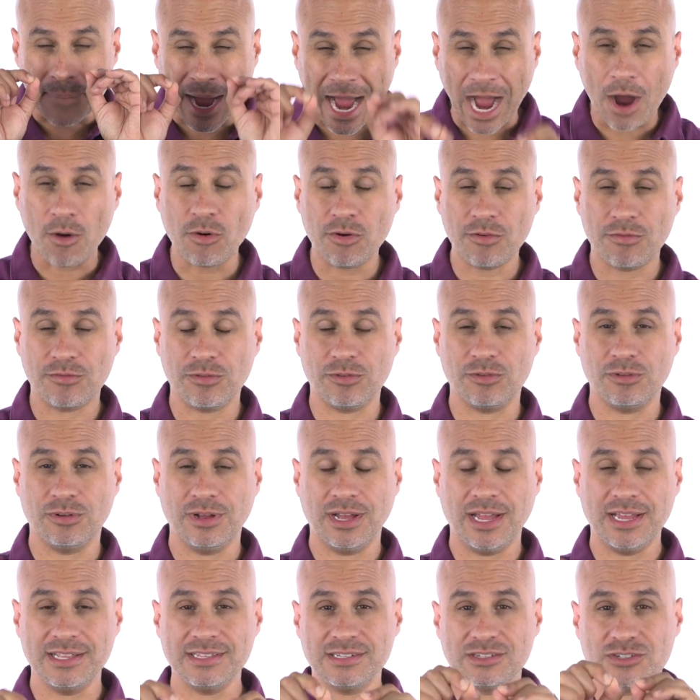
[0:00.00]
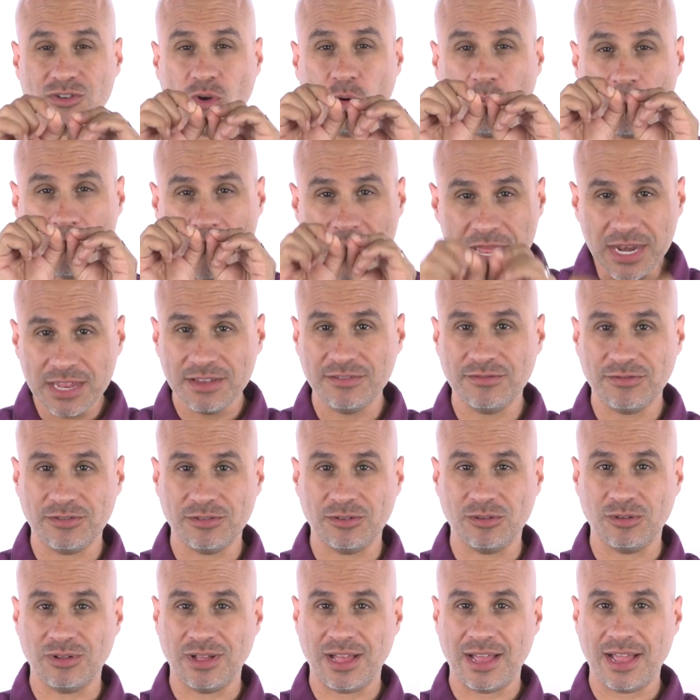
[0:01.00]
powerful and so
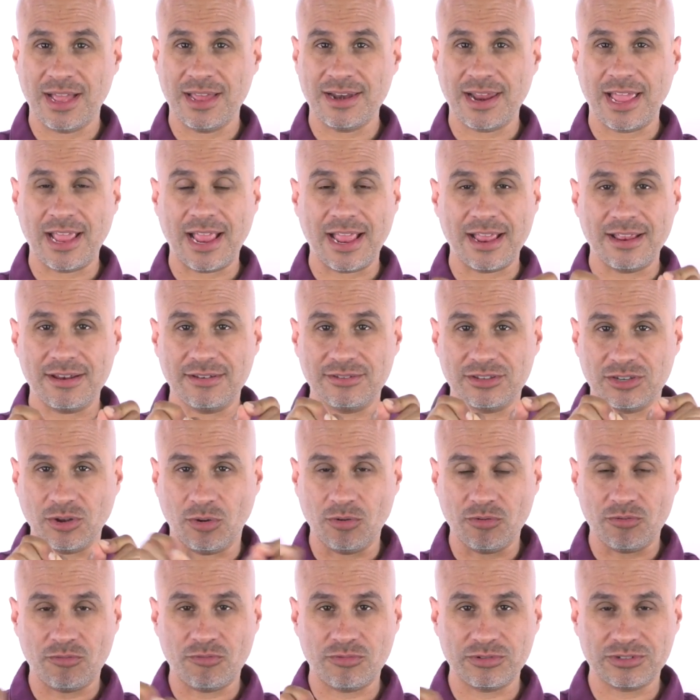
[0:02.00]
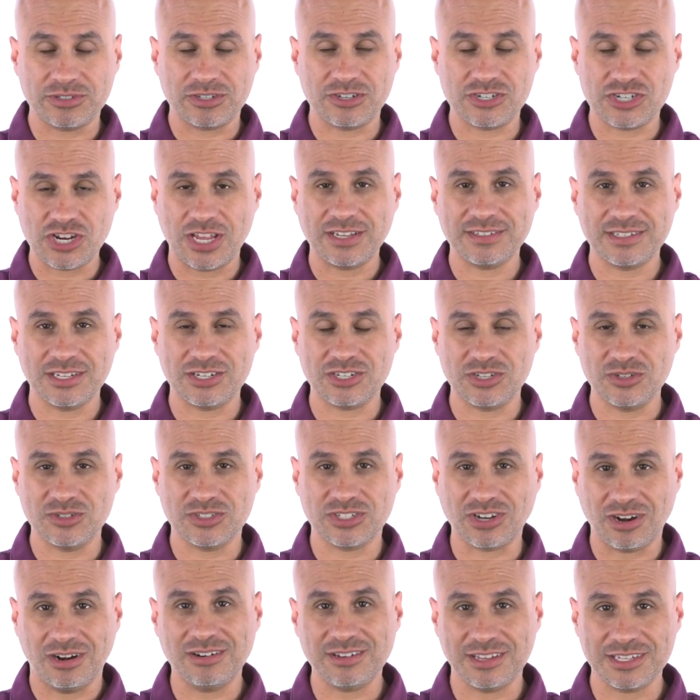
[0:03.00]
meaningful. And I don't suggest that you
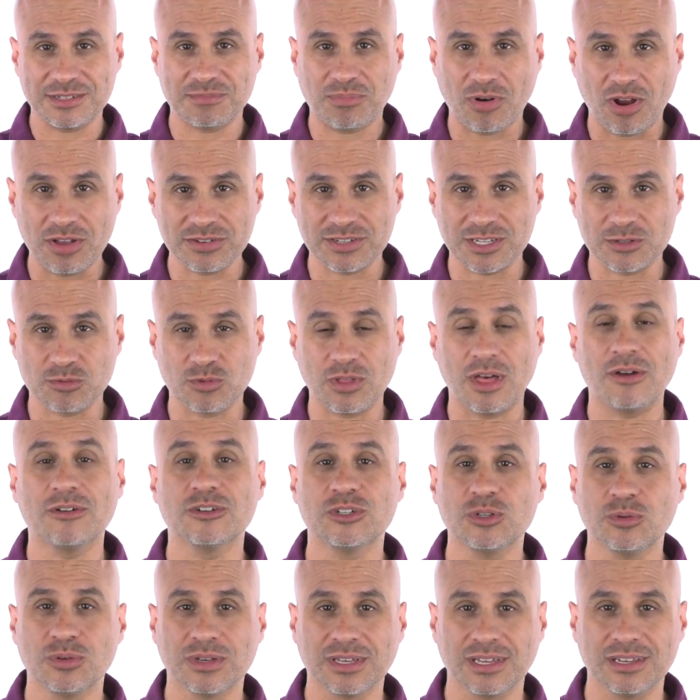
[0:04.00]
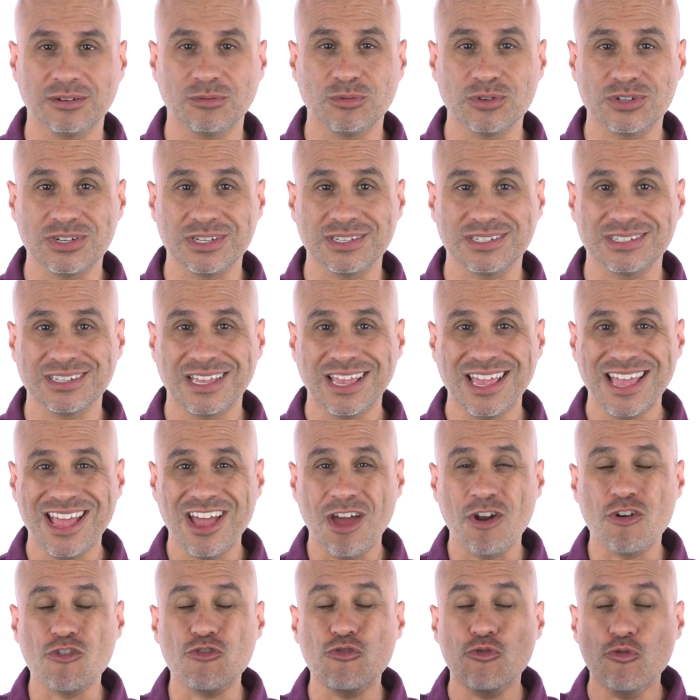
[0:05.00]
start this process without doing it, which is
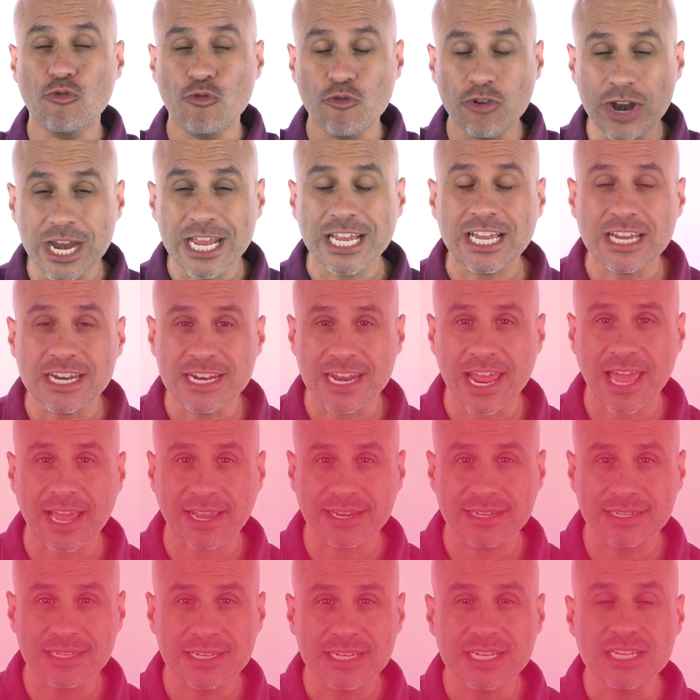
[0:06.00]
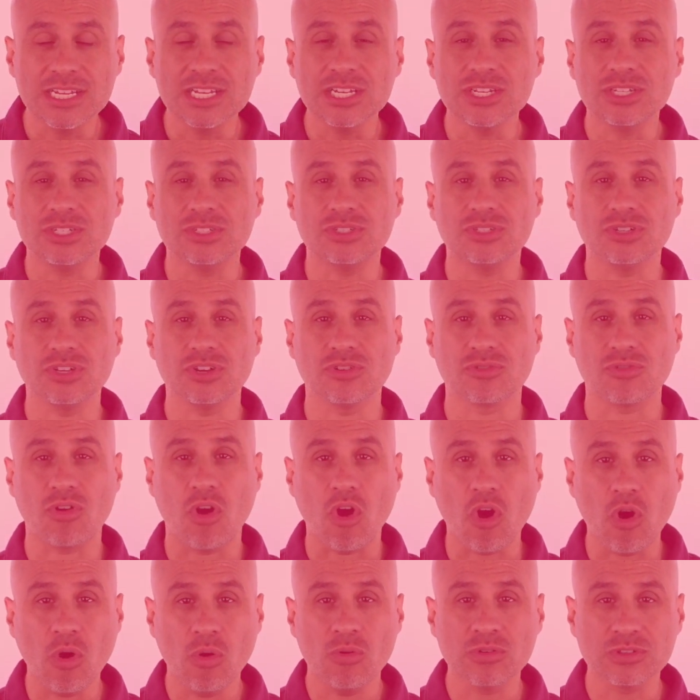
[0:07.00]
reconnect to your
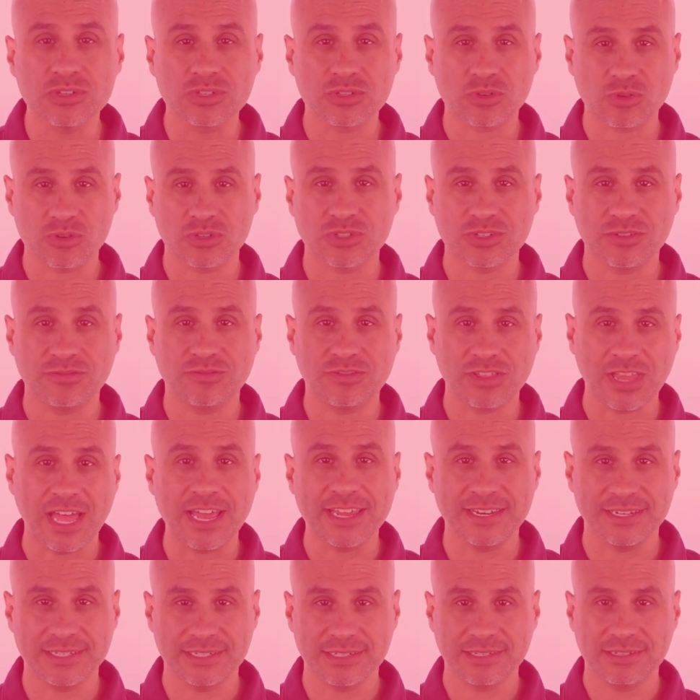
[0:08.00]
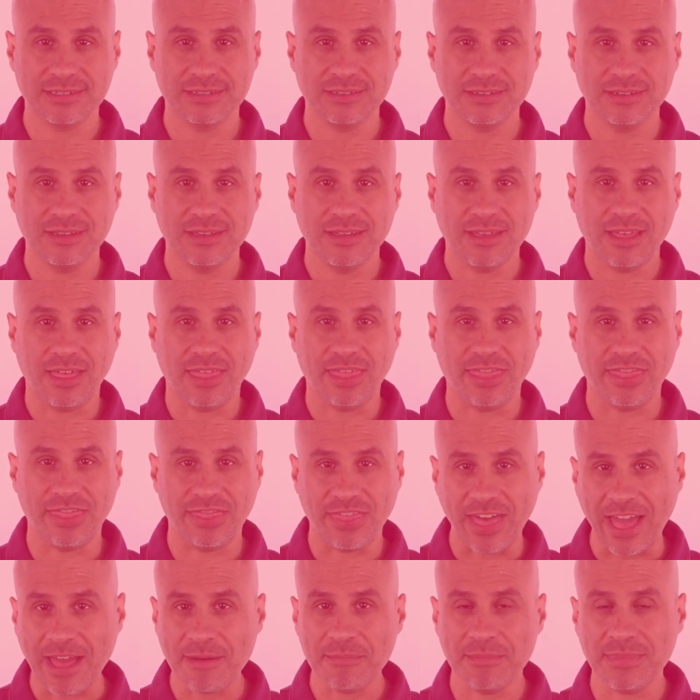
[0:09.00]
own source of light.
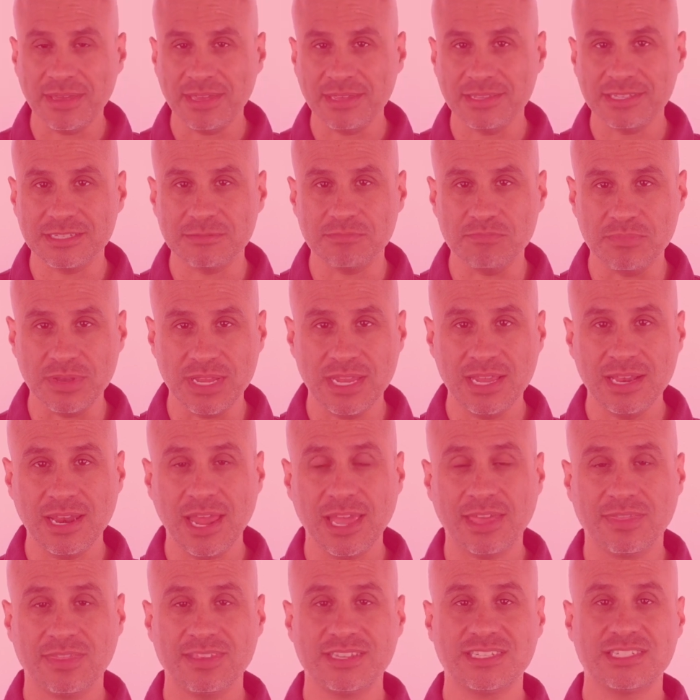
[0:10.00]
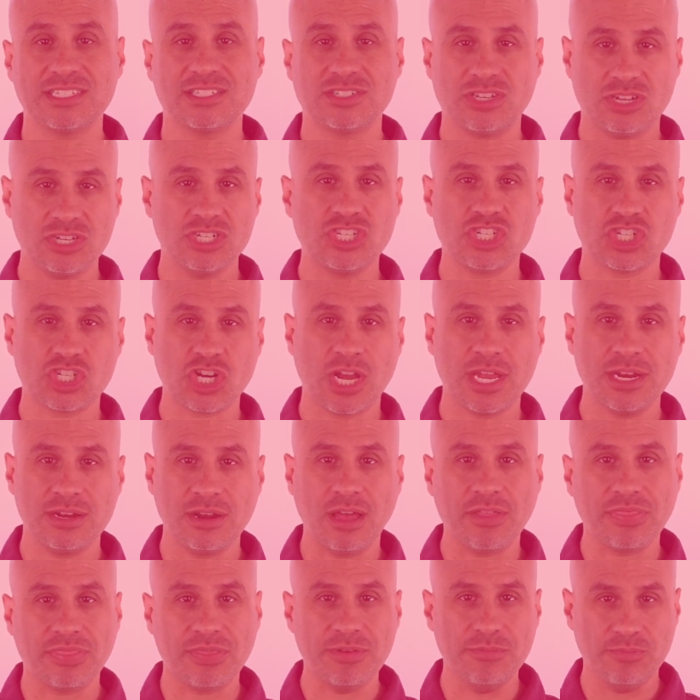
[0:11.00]
That means be like the sunshine,
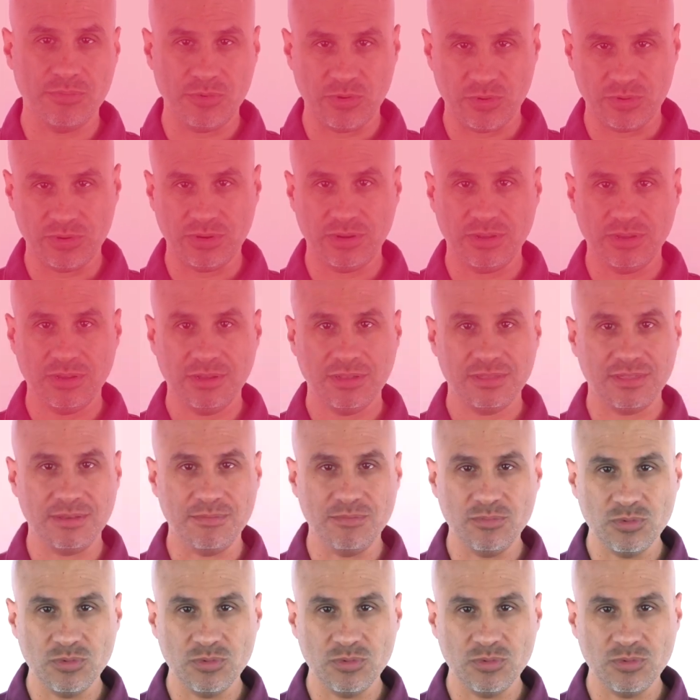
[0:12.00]
not the moon. The